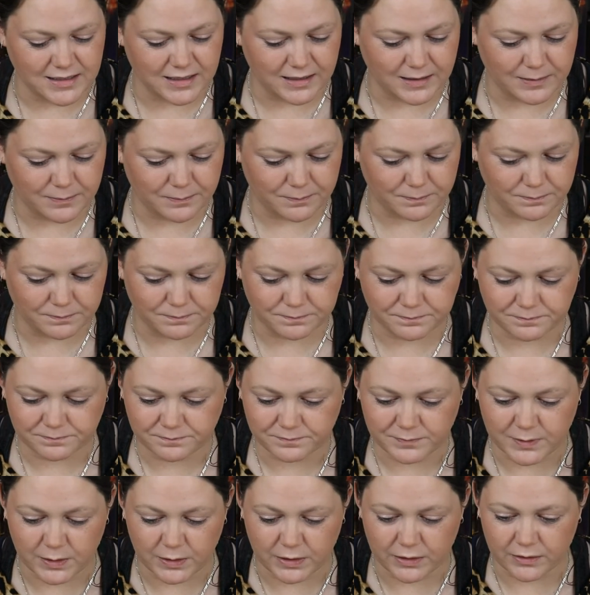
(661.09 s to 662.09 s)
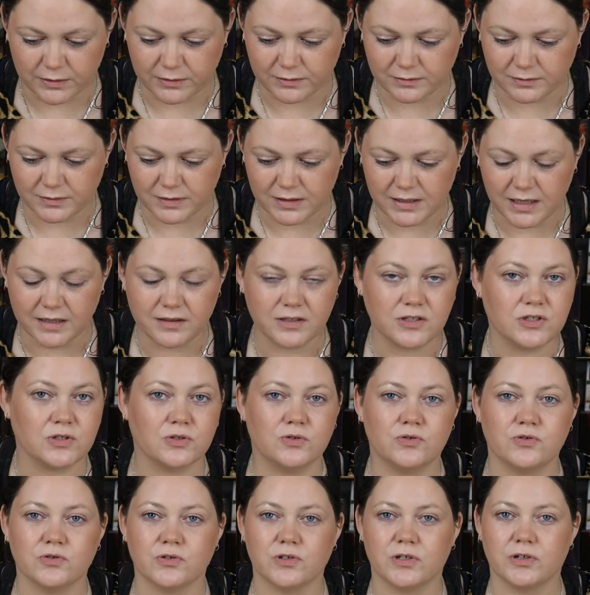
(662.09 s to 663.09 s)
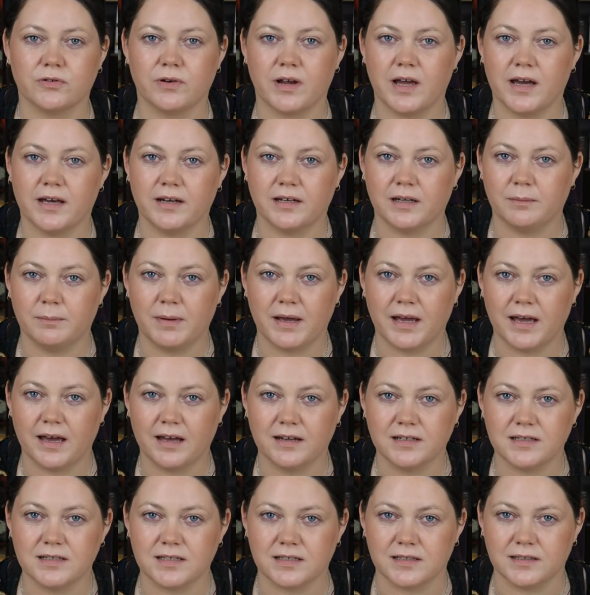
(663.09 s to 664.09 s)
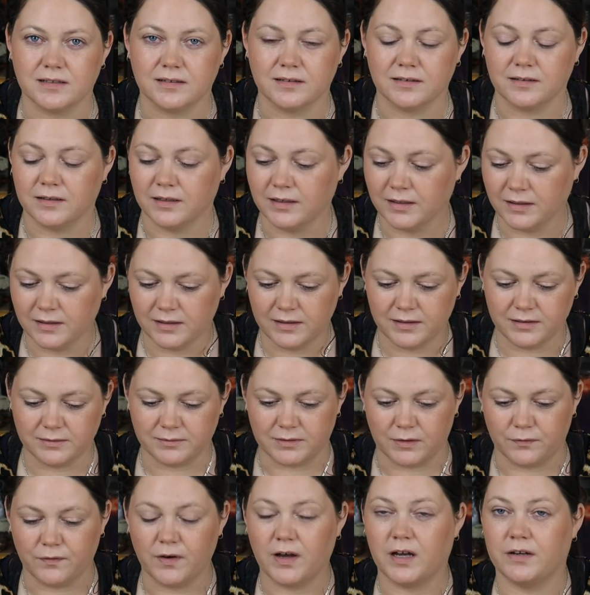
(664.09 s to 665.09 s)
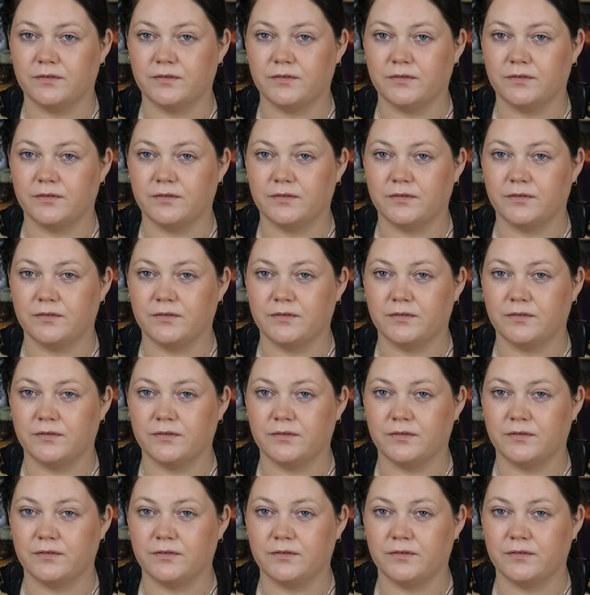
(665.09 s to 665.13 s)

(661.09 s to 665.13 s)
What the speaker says: the other children are out and about and the